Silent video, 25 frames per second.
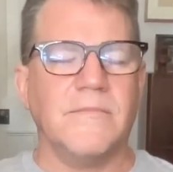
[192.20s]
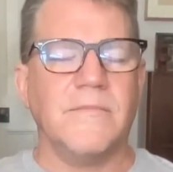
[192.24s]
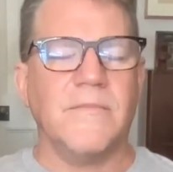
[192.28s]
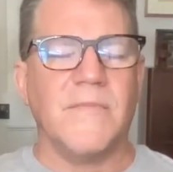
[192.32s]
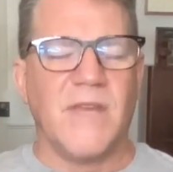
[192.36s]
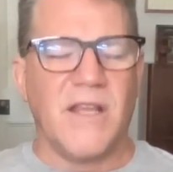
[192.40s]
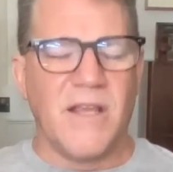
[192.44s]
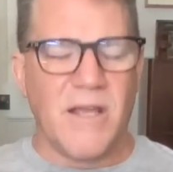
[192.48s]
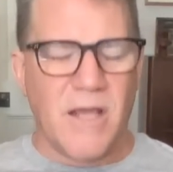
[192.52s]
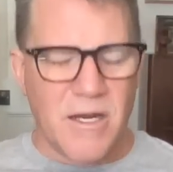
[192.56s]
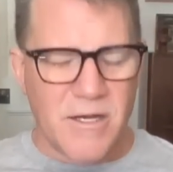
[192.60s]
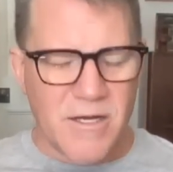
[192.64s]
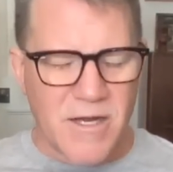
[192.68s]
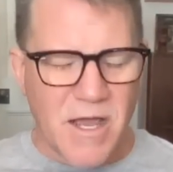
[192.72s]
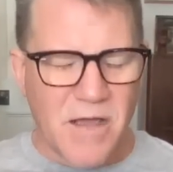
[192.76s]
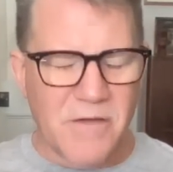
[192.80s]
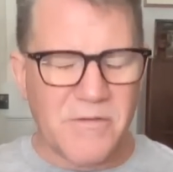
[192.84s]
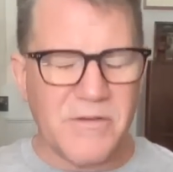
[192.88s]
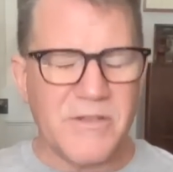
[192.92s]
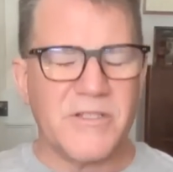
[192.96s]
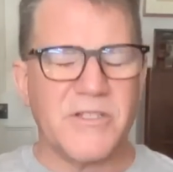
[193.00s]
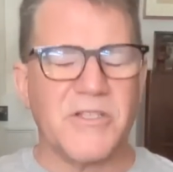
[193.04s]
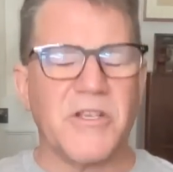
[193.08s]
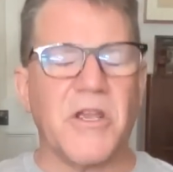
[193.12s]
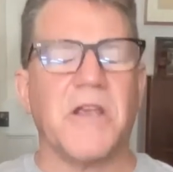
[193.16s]
Okay, now
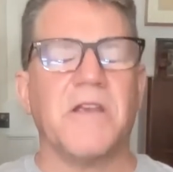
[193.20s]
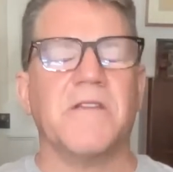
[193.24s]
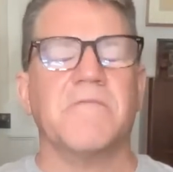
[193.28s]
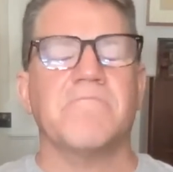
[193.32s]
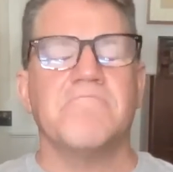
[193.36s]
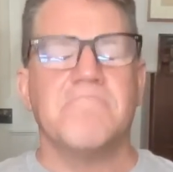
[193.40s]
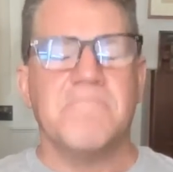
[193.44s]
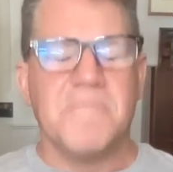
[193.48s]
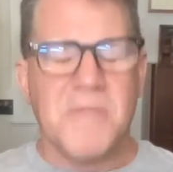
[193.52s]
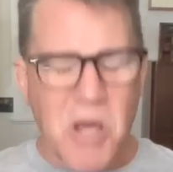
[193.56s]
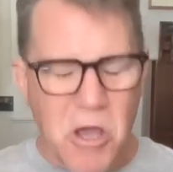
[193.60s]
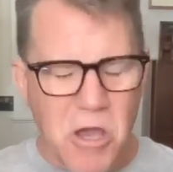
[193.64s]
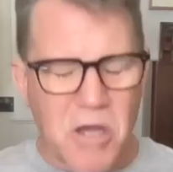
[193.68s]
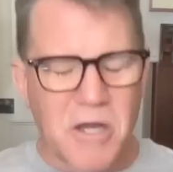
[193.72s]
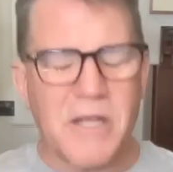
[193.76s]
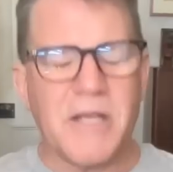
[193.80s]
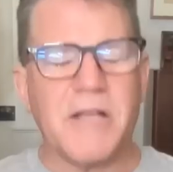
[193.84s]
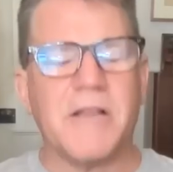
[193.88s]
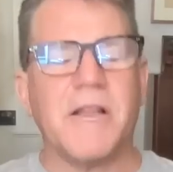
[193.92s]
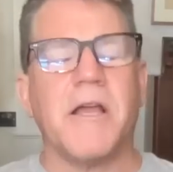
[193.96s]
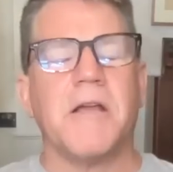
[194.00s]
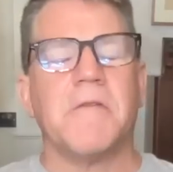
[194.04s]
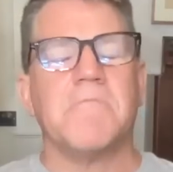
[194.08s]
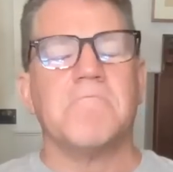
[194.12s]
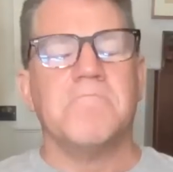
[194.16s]
he's like
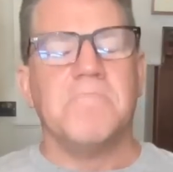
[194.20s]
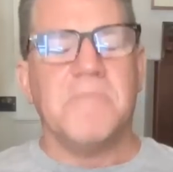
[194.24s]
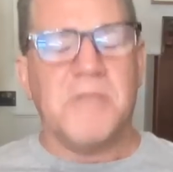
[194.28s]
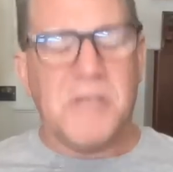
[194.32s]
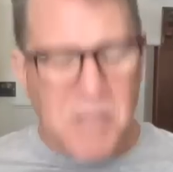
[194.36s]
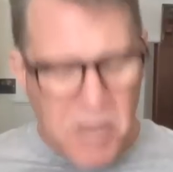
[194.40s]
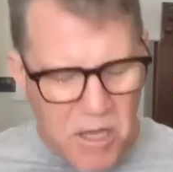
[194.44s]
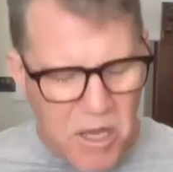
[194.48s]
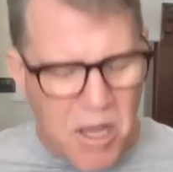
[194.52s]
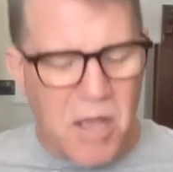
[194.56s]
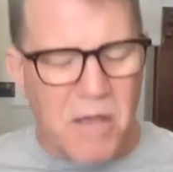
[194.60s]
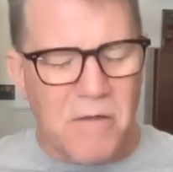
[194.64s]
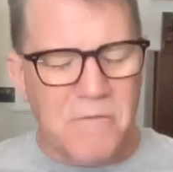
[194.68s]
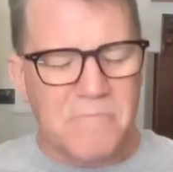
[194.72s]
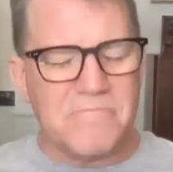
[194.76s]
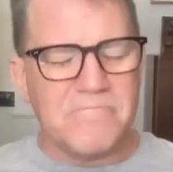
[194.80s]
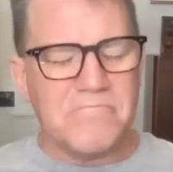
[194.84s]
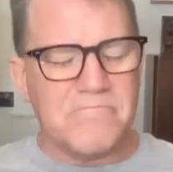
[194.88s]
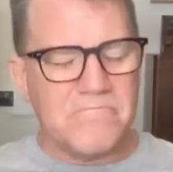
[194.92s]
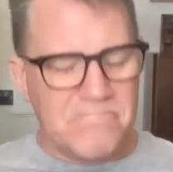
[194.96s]
nodding, like, yeah.